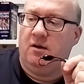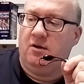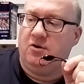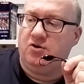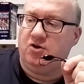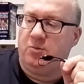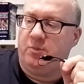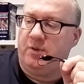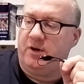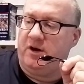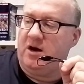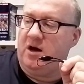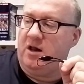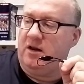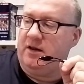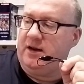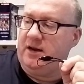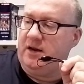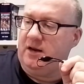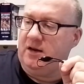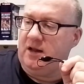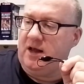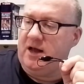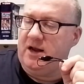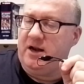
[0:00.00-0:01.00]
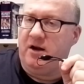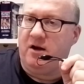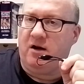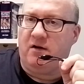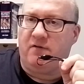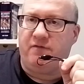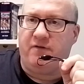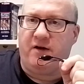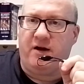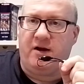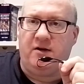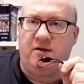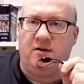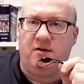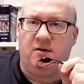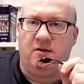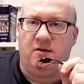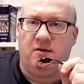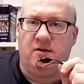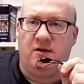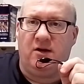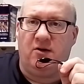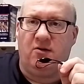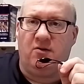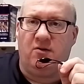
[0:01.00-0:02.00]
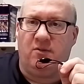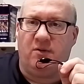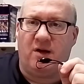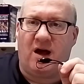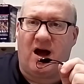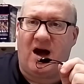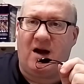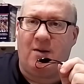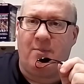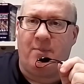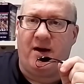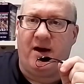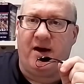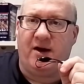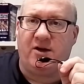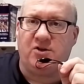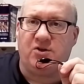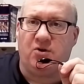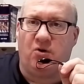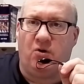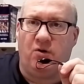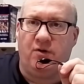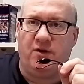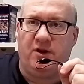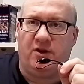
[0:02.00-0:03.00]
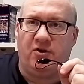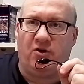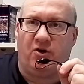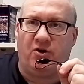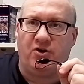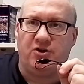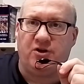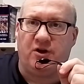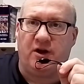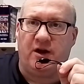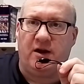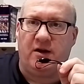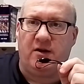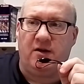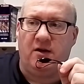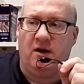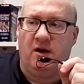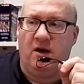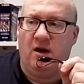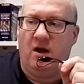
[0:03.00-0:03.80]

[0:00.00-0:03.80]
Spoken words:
Super Ali and Lennon are fighting, handbags on the touchline.